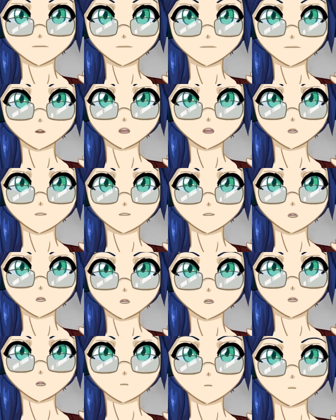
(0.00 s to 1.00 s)
that's
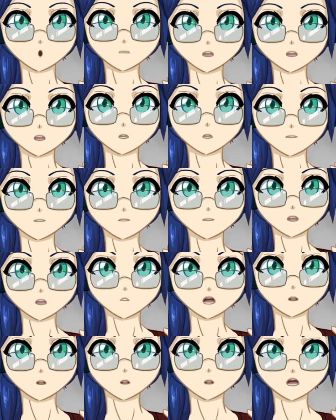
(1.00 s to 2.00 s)
just rarely
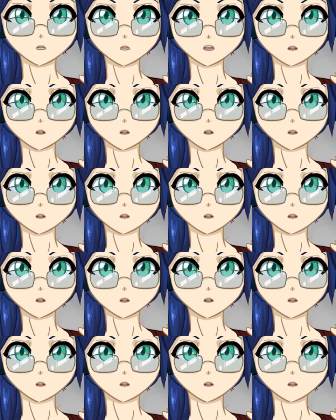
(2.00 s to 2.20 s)
ever gonna